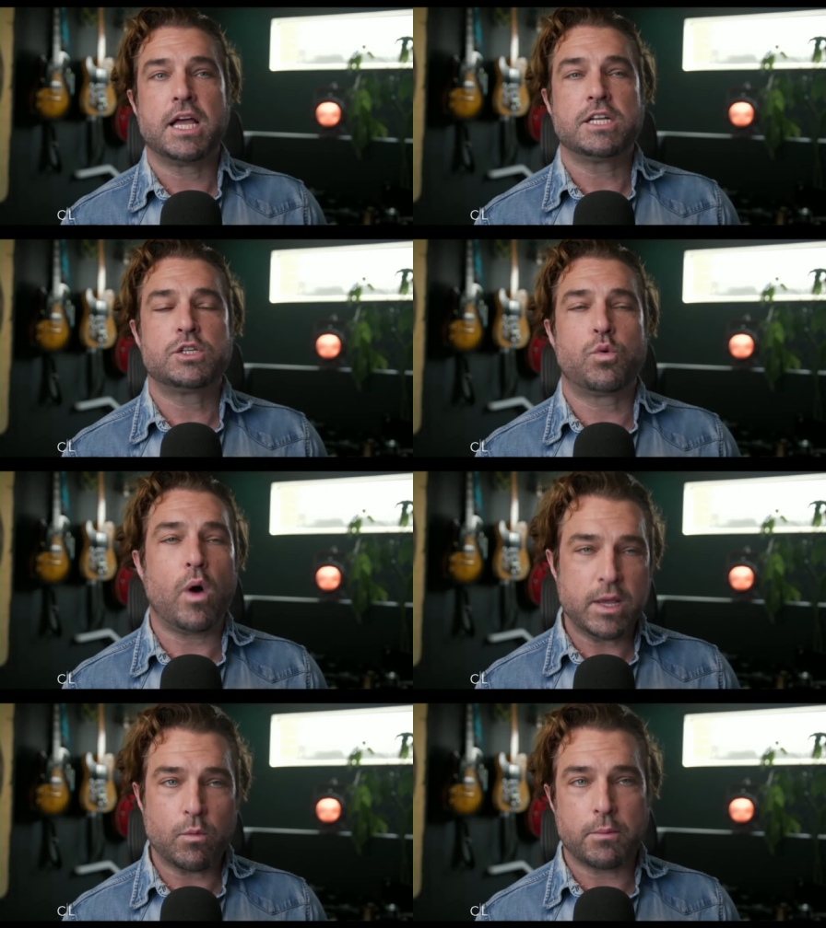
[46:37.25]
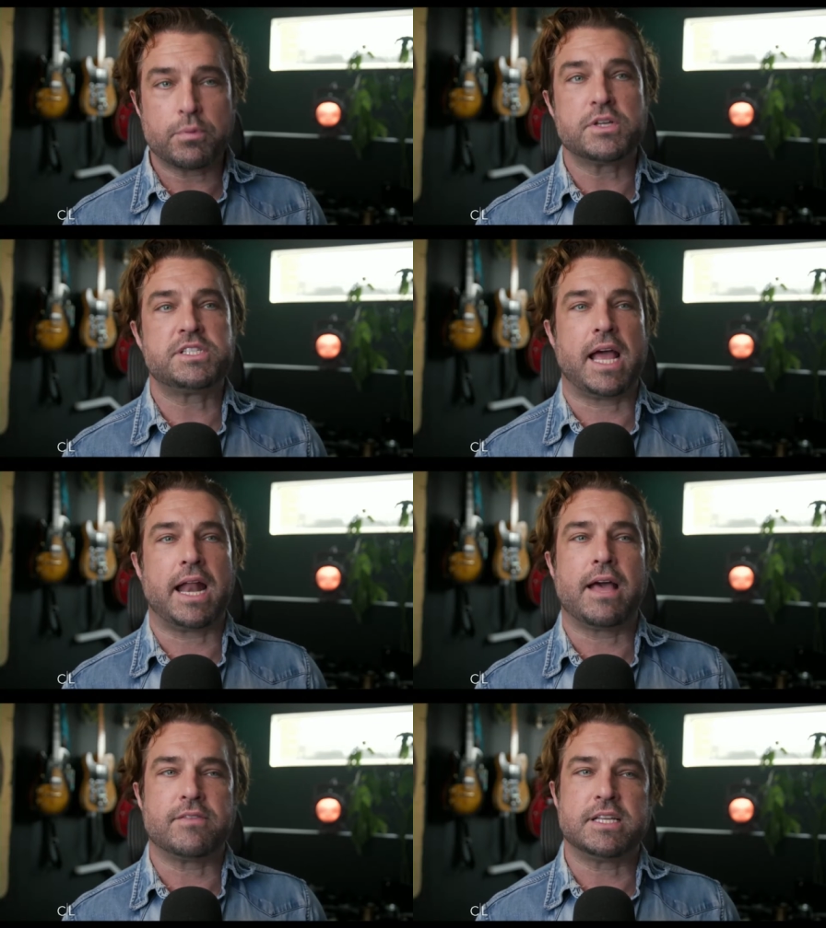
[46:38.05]
21%
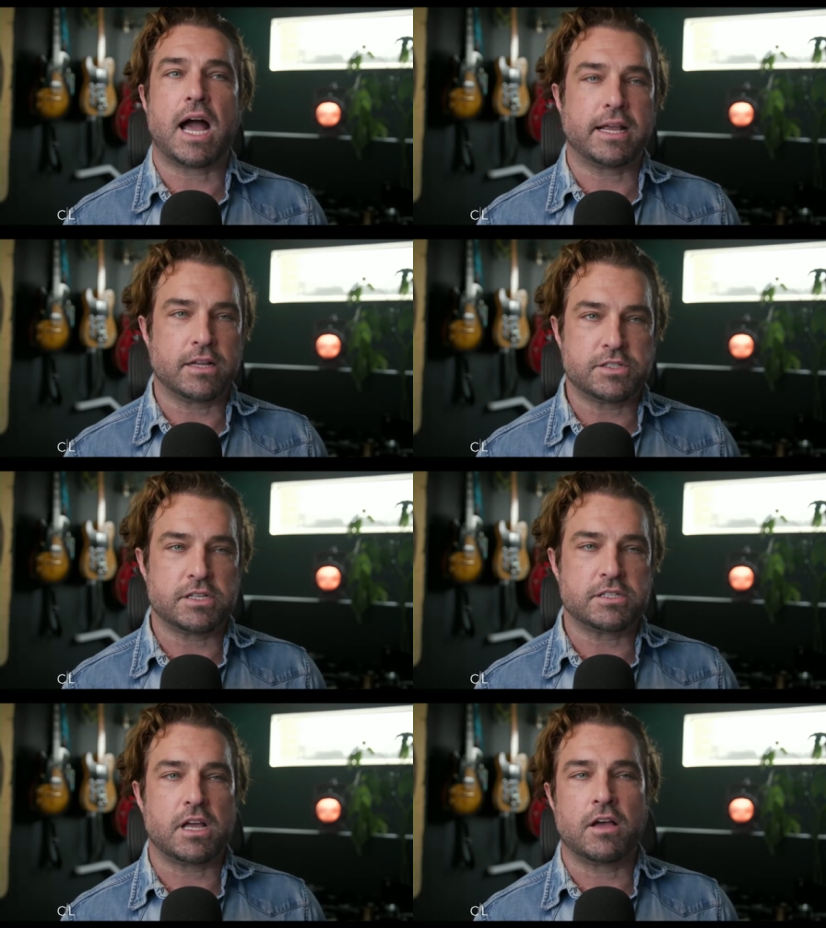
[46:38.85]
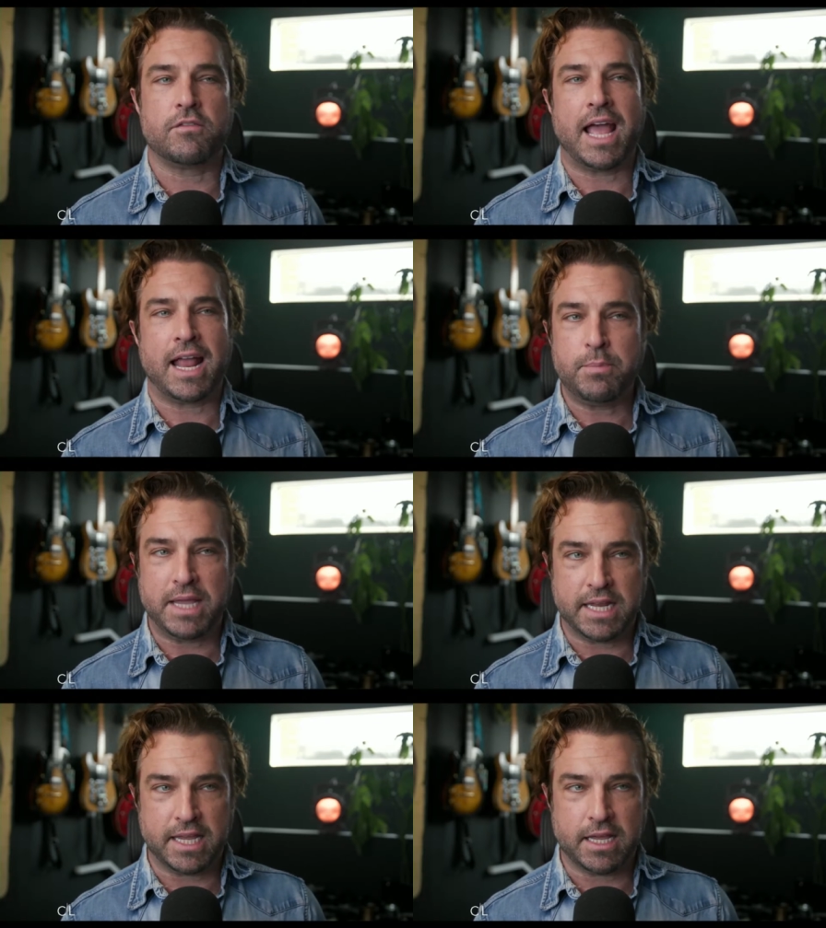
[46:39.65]
have a diagnosis of
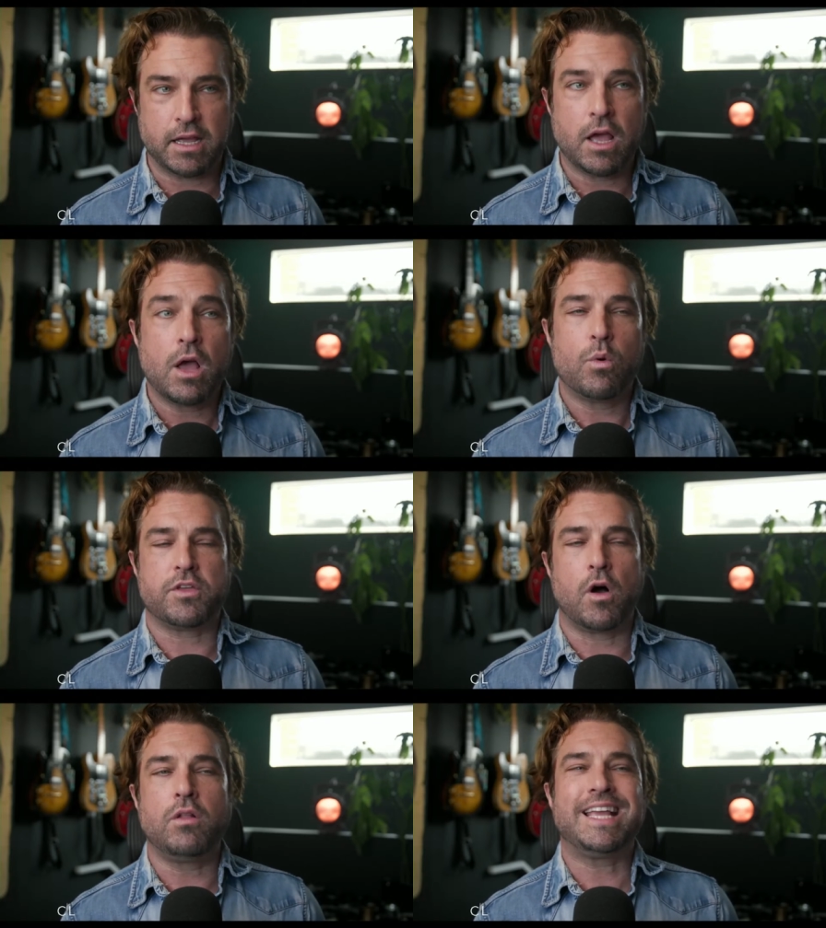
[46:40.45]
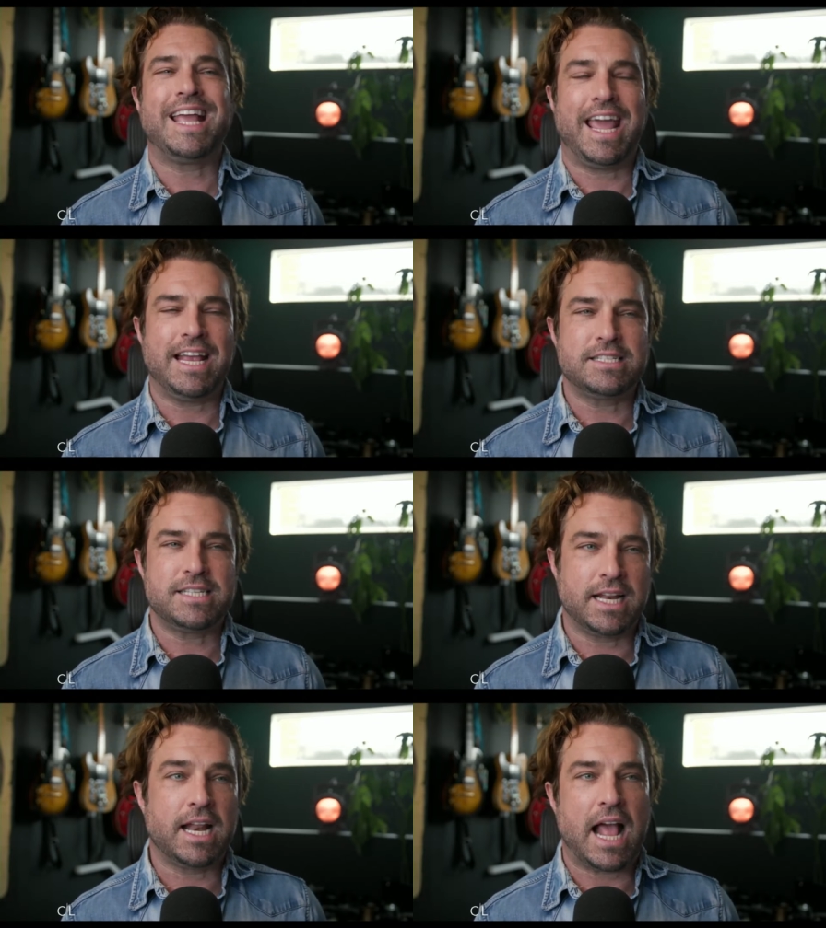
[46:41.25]
NPD, with only
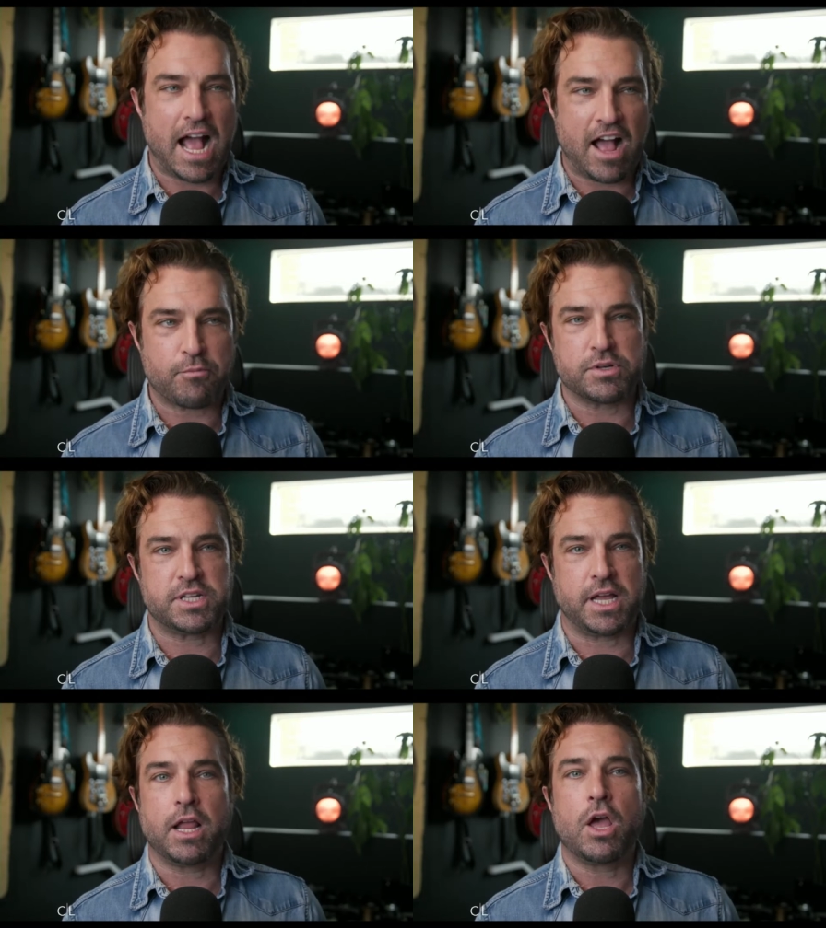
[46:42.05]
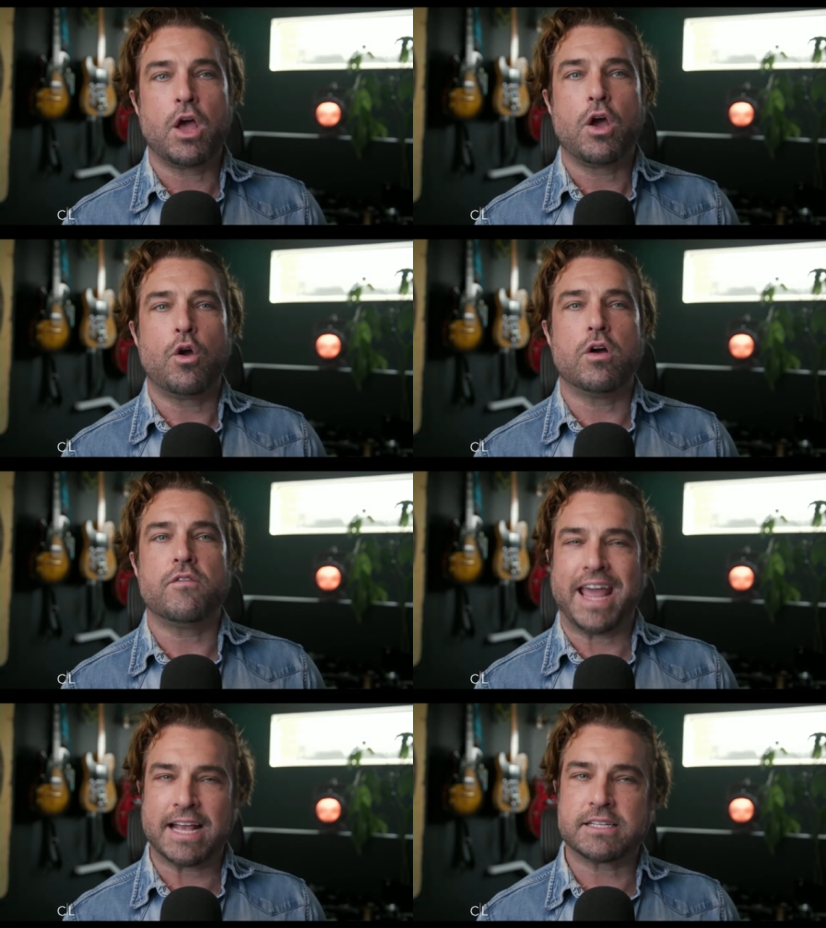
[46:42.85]
18.5% who have
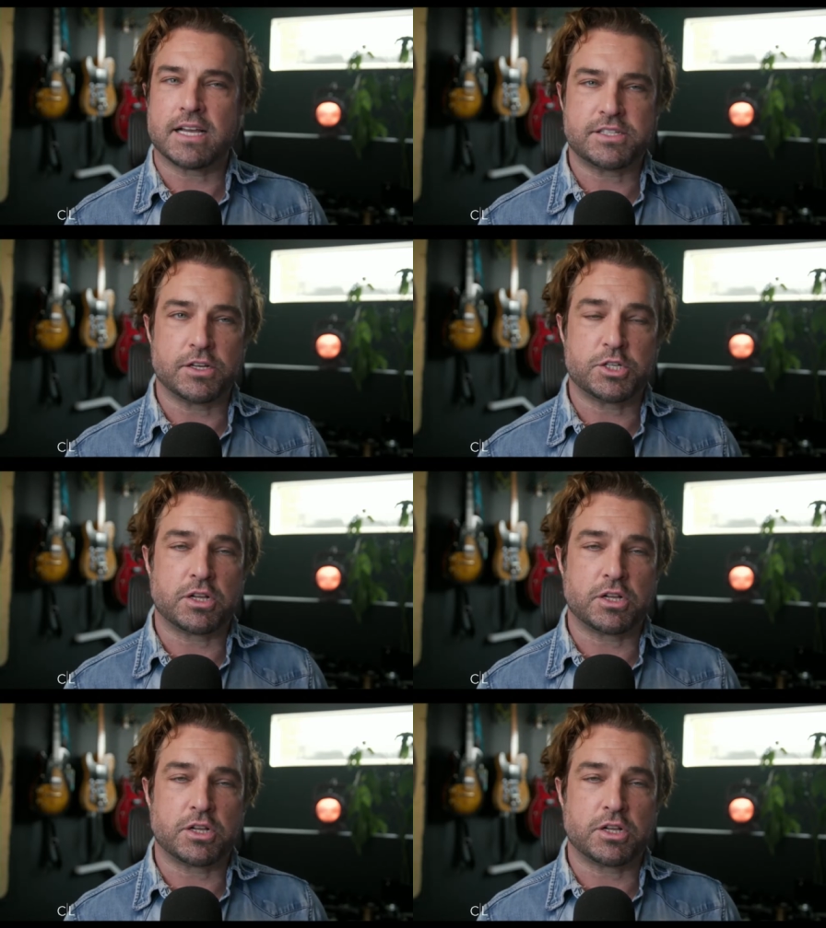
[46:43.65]
antisocial